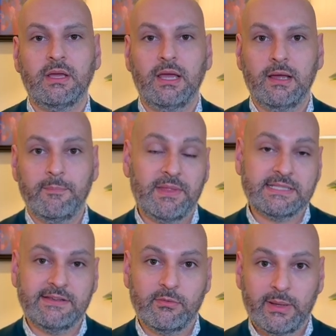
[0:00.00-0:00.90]

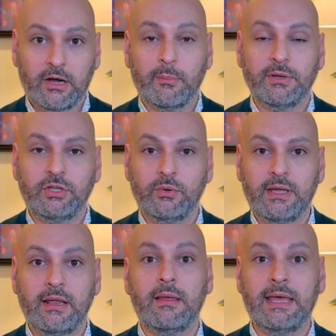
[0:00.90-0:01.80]
that's even better, but do
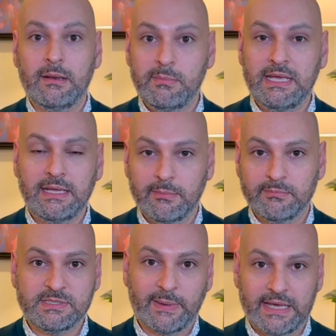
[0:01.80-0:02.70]
it in a
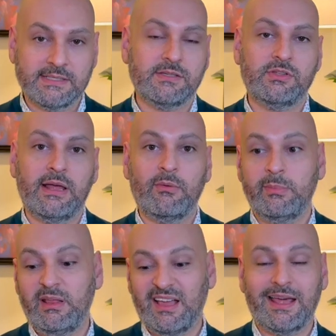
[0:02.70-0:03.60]
medium space. So that would
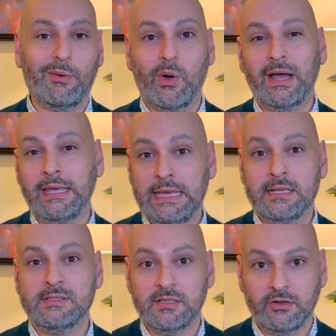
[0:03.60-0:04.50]
be like kind of walking
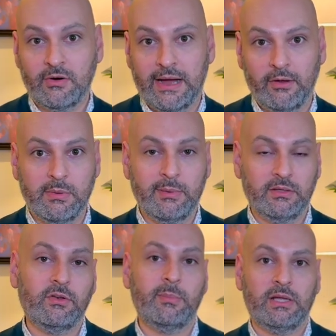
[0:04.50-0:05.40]
into the crowd, maybe a
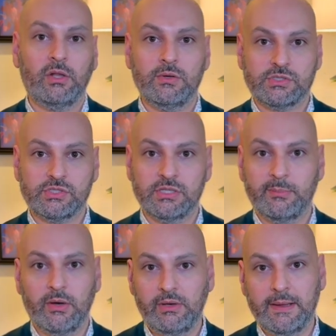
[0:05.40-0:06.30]
little bit closer to the
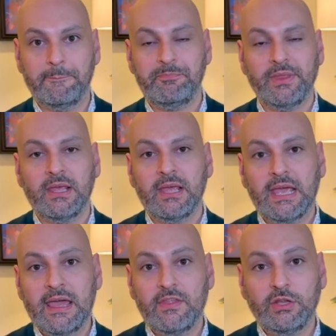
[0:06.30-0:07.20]
podium.
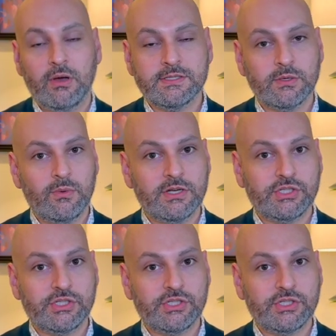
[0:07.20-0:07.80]
And then you also want to